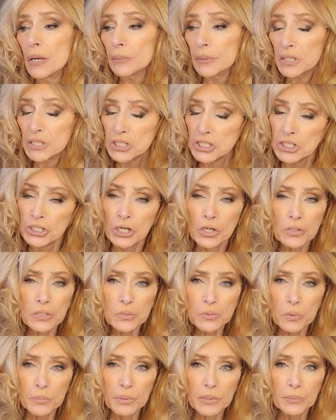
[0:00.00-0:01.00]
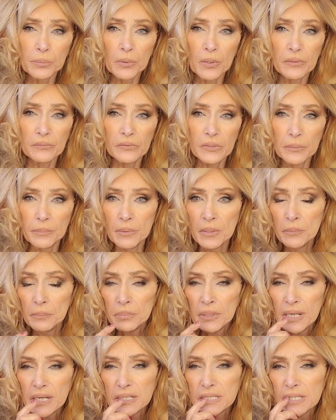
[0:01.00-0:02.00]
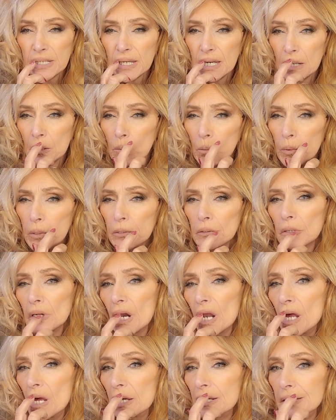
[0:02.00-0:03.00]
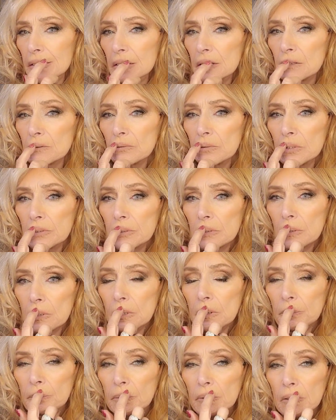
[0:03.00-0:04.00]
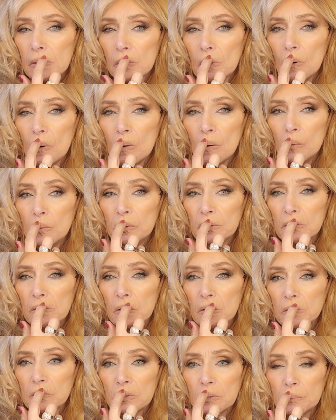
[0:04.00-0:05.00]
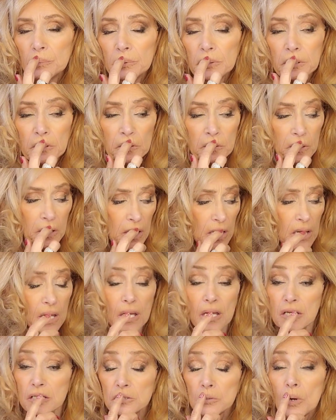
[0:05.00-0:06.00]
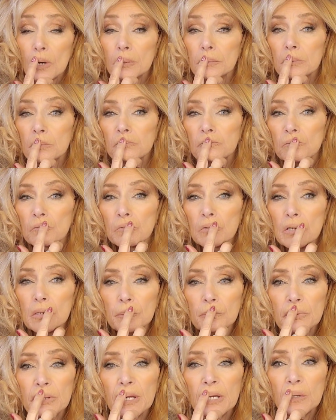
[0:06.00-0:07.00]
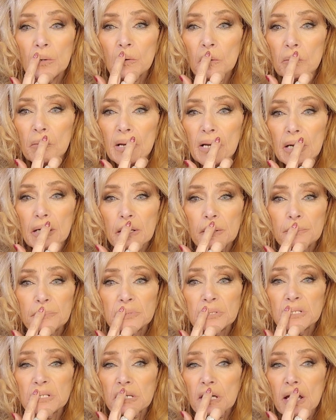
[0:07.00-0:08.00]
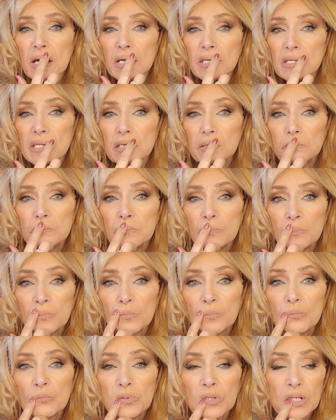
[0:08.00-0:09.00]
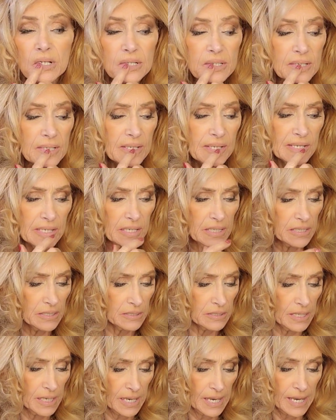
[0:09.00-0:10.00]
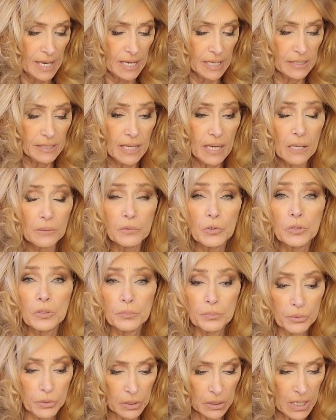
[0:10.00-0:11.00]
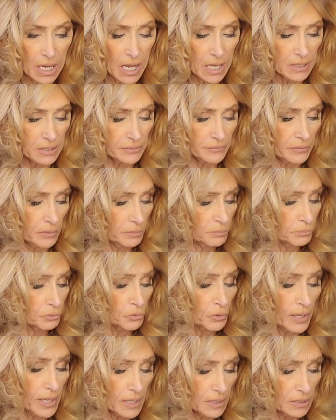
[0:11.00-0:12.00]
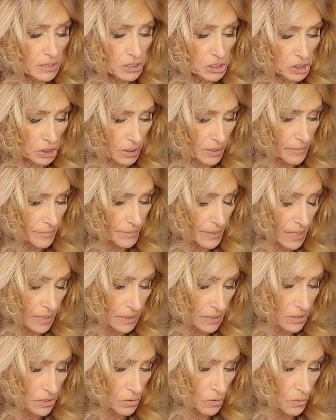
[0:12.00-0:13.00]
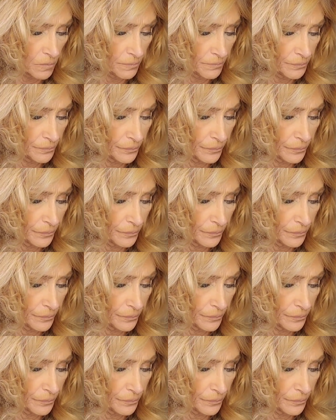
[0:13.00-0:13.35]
Because you notice when people have lip implants, they got a weird line around their lip and it always goes up here. So I rubbed that on my lips and then blended it in. And now I'm going to put kind of a brownish lip pencil.